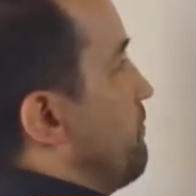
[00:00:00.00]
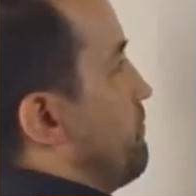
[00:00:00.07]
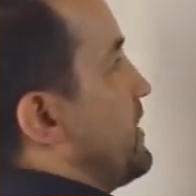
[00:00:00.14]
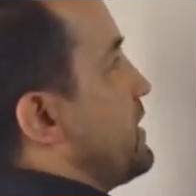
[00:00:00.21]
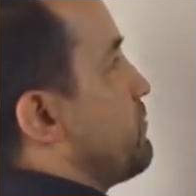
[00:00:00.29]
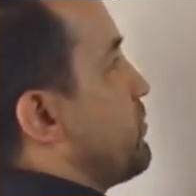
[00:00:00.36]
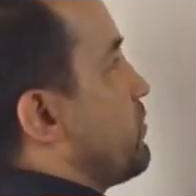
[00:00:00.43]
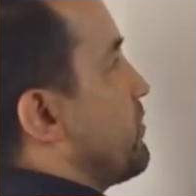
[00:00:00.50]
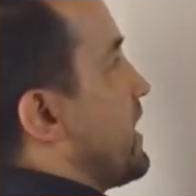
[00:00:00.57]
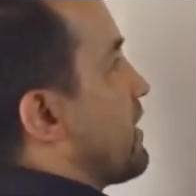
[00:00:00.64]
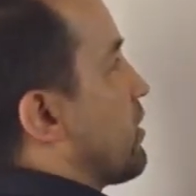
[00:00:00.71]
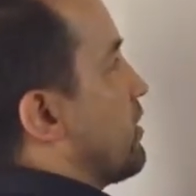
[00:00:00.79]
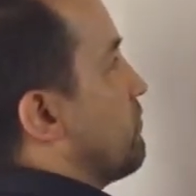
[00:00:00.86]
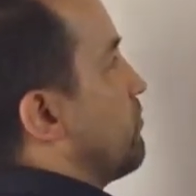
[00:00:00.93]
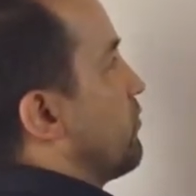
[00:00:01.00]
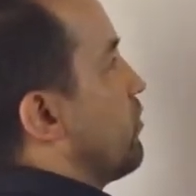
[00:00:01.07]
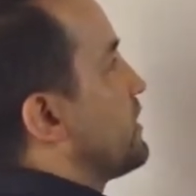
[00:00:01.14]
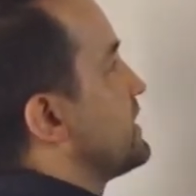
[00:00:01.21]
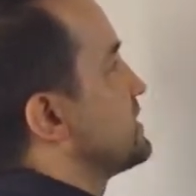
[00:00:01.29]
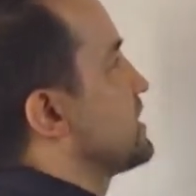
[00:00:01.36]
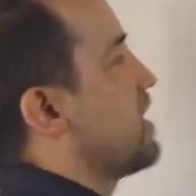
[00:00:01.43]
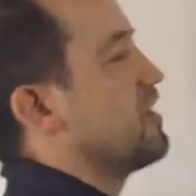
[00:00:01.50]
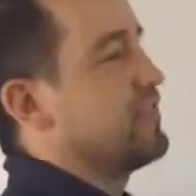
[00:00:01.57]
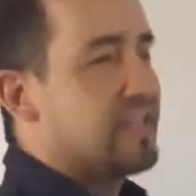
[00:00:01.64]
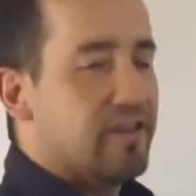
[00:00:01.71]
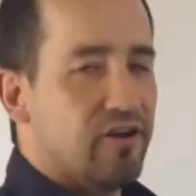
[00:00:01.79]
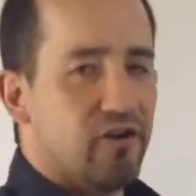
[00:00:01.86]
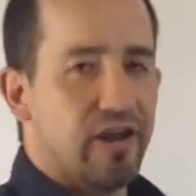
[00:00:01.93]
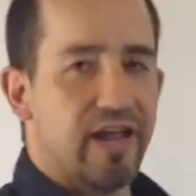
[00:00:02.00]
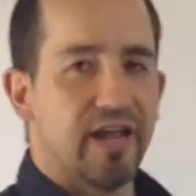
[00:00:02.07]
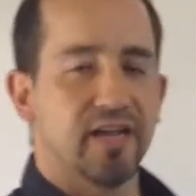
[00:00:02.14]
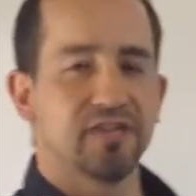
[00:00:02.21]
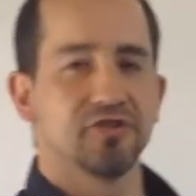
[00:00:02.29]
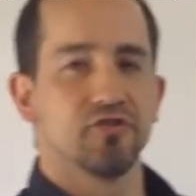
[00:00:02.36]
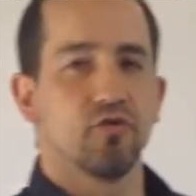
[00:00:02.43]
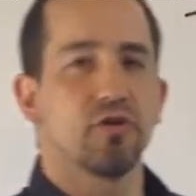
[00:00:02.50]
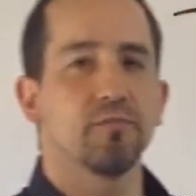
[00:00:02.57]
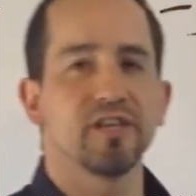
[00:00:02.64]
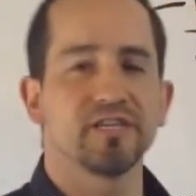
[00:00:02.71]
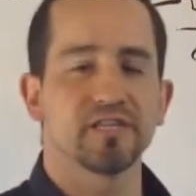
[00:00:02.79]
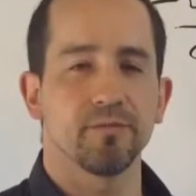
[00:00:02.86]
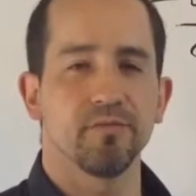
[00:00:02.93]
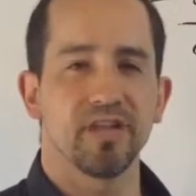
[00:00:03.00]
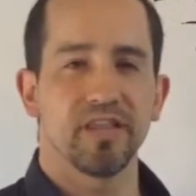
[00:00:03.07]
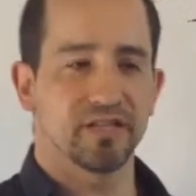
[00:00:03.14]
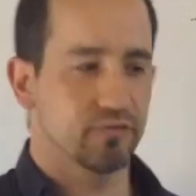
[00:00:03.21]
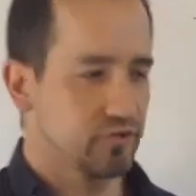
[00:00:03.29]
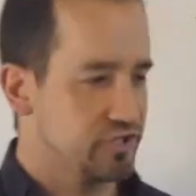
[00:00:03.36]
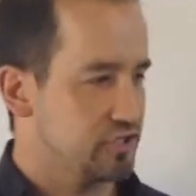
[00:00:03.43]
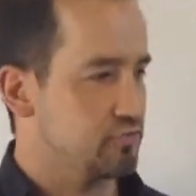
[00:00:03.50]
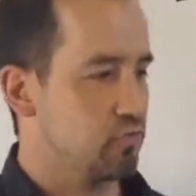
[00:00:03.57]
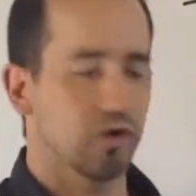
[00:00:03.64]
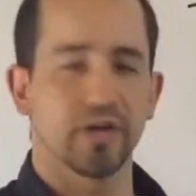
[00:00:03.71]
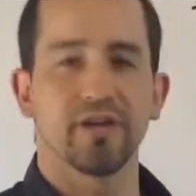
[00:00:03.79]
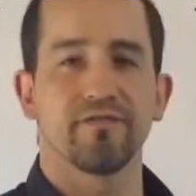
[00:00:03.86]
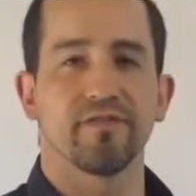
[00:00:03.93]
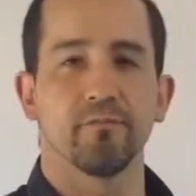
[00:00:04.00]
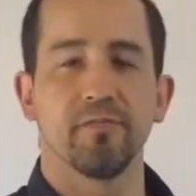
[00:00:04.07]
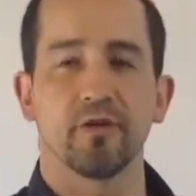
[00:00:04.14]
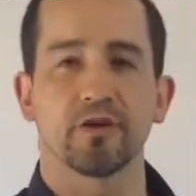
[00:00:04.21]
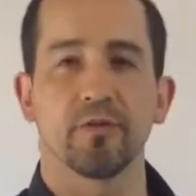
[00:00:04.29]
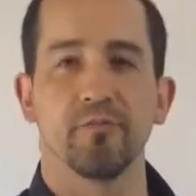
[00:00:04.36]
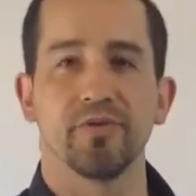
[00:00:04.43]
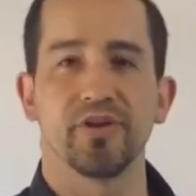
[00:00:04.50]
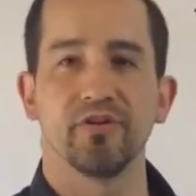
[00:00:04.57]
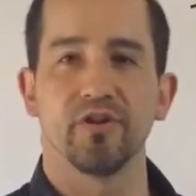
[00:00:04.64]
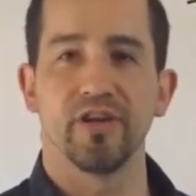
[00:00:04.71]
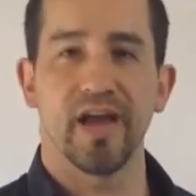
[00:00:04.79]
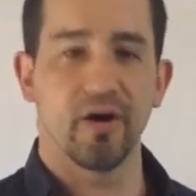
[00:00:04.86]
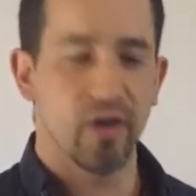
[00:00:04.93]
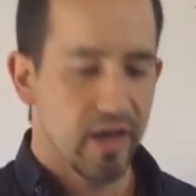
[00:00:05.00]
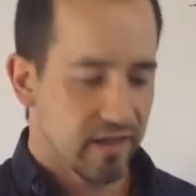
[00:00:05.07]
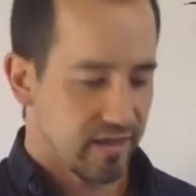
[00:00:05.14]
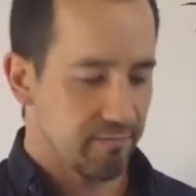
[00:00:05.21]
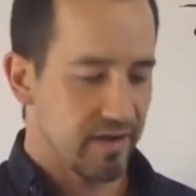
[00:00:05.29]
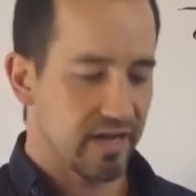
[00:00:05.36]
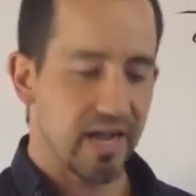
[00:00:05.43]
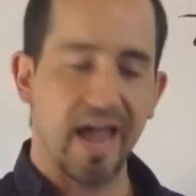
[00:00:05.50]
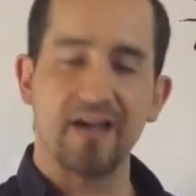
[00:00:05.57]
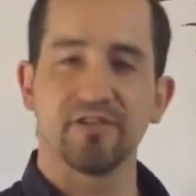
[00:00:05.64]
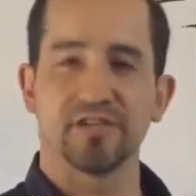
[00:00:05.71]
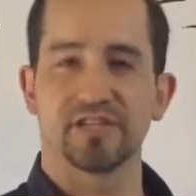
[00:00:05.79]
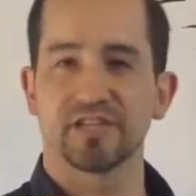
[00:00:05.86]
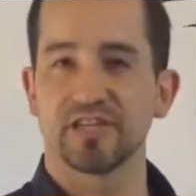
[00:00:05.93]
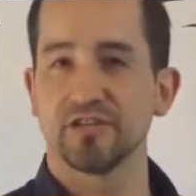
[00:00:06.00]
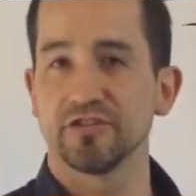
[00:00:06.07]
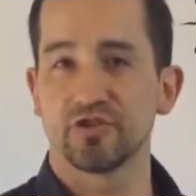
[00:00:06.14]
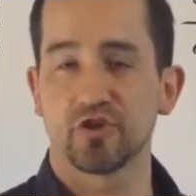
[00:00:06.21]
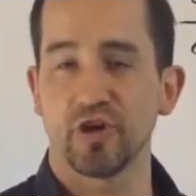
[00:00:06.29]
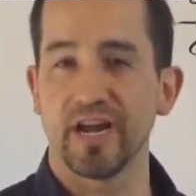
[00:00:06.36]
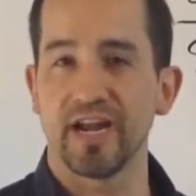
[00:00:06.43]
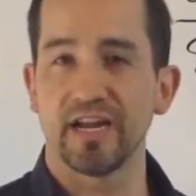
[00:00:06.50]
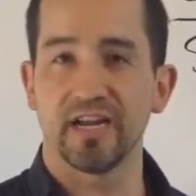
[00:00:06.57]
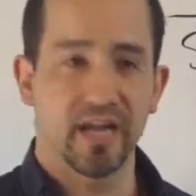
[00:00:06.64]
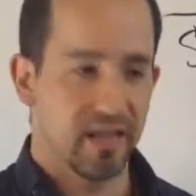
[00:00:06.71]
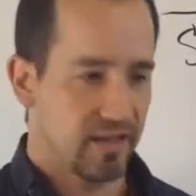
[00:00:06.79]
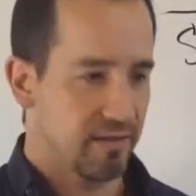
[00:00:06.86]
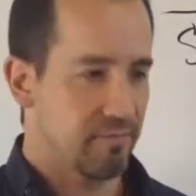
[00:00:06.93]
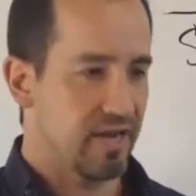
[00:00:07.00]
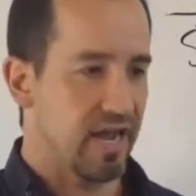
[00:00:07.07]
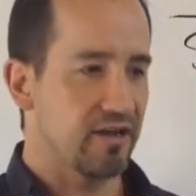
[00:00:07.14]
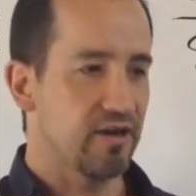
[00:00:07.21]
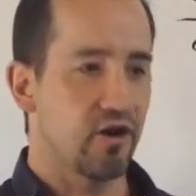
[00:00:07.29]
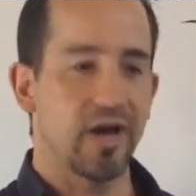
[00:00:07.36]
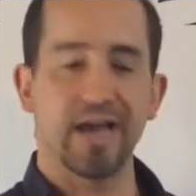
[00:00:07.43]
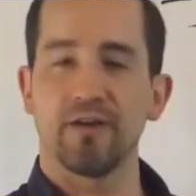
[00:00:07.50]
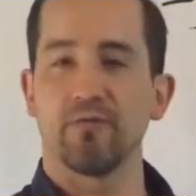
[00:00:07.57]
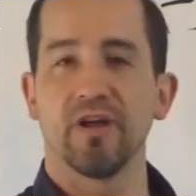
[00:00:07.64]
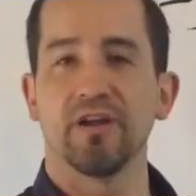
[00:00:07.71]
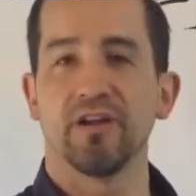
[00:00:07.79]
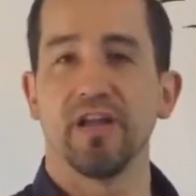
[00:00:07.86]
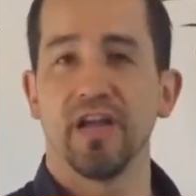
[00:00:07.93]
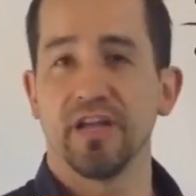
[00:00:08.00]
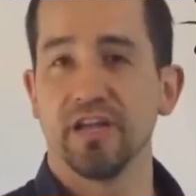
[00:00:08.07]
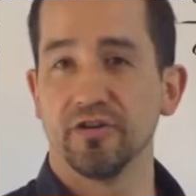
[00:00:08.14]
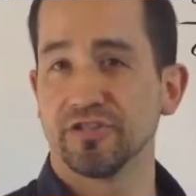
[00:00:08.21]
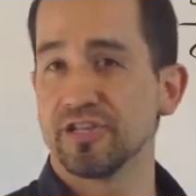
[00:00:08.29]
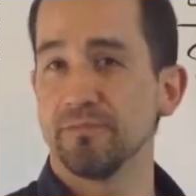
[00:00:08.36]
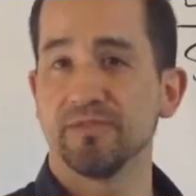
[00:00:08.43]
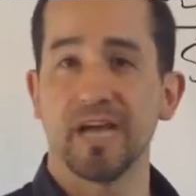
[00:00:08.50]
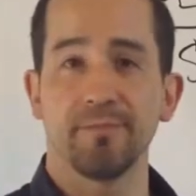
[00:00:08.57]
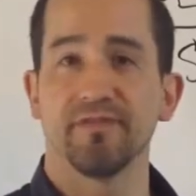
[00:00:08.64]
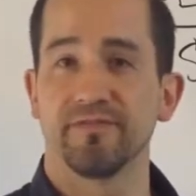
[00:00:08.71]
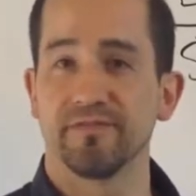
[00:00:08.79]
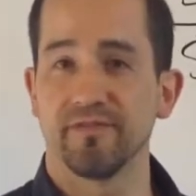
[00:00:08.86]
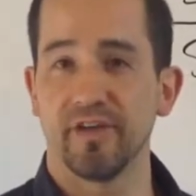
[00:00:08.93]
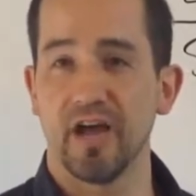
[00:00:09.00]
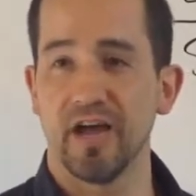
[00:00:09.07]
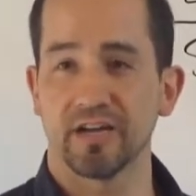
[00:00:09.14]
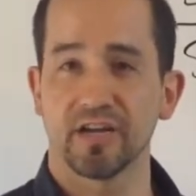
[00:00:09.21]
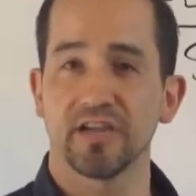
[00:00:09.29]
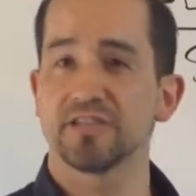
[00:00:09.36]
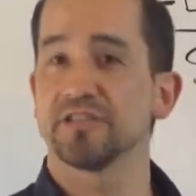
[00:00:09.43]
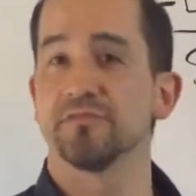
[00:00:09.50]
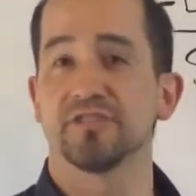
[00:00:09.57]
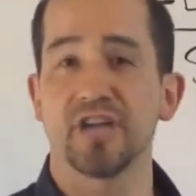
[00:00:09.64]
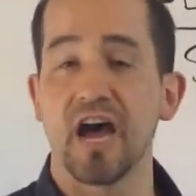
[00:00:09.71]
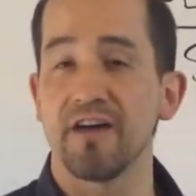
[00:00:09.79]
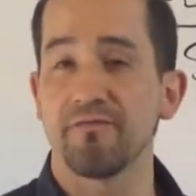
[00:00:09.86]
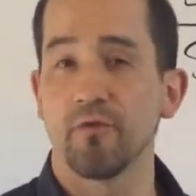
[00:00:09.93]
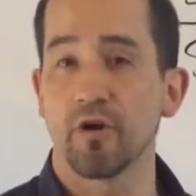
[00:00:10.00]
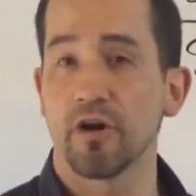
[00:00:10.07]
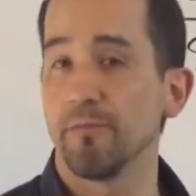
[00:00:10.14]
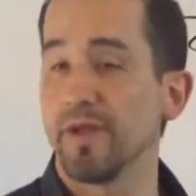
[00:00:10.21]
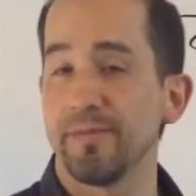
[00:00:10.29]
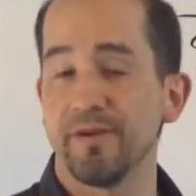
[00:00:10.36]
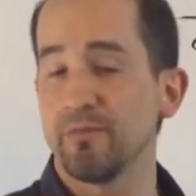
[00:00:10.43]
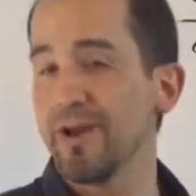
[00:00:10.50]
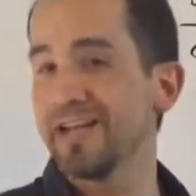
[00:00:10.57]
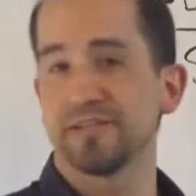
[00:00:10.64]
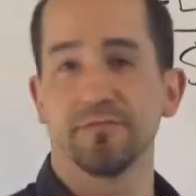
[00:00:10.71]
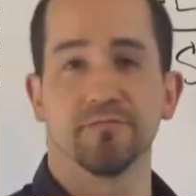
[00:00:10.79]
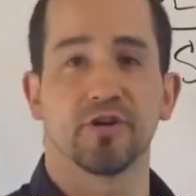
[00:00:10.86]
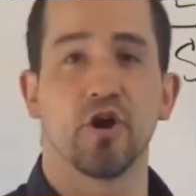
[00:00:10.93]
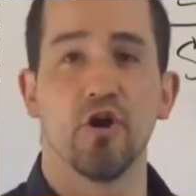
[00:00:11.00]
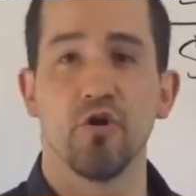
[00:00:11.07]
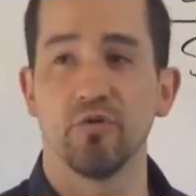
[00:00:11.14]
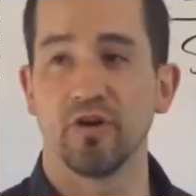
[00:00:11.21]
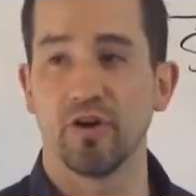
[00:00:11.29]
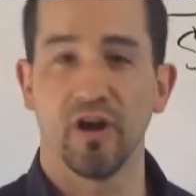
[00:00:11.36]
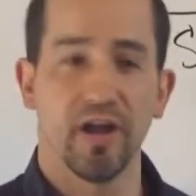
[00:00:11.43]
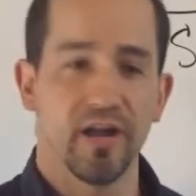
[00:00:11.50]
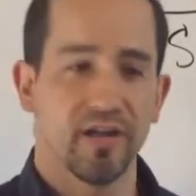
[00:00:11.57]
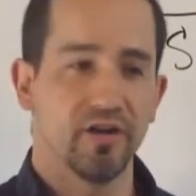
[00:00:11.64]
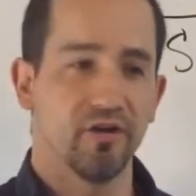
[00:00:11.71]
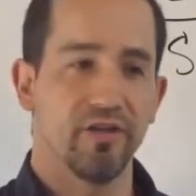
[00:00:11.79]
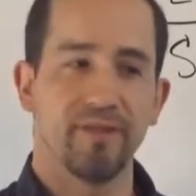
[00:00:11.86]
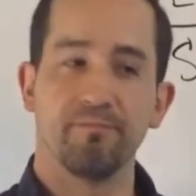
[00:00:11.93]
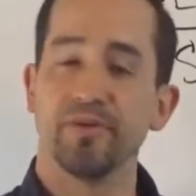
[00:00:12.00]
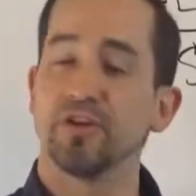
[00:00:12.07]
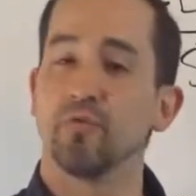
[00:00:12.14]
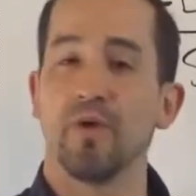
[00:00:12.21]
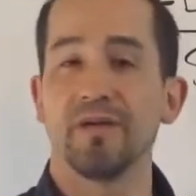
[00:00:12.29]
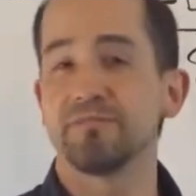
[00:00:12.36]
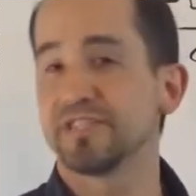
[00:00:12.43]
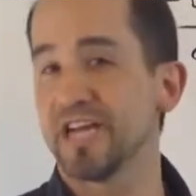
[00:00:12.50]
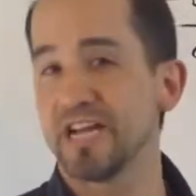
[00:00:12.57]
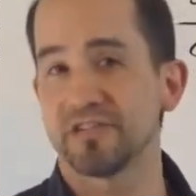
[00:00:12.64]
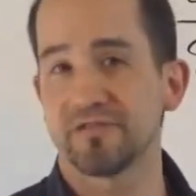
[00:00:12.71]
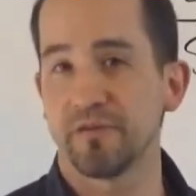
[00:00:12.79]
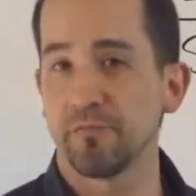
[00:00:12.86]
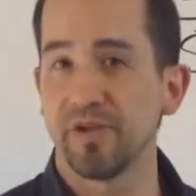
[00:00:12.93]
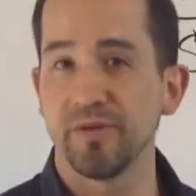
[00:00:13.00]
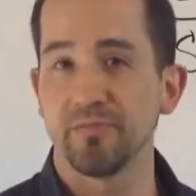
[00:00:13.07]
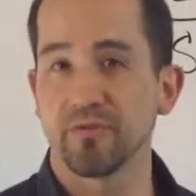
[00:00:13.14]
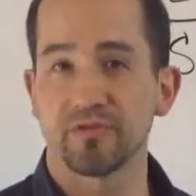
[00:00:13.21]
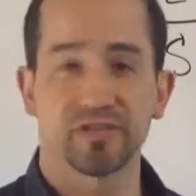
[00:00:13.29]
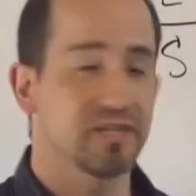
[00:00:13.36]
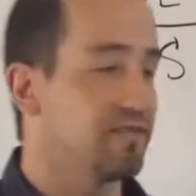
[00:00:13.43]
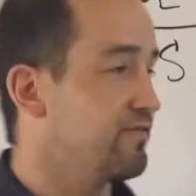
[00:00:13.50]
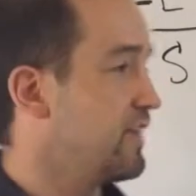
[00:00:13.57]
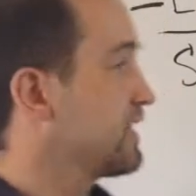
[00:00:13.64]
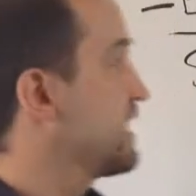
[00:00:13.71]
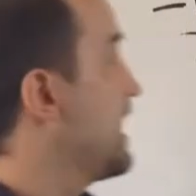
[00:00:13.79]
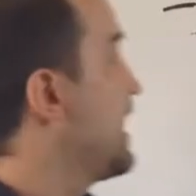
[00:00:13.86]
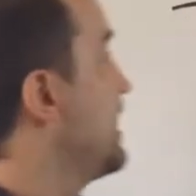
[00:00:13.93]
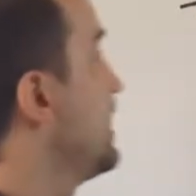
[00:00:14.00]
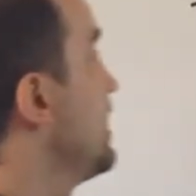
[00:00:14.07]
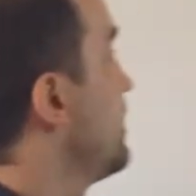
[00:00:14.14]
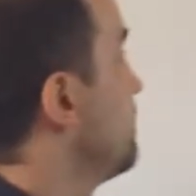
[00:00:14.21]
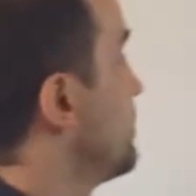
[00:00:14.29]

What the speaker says: People that are employees on the internet is normally somebody that's just working from their computer. Now, they may have a skilled trade, they may know how to run, some type of custom software, or maybe write some code, or they build websites for people or stuff like that.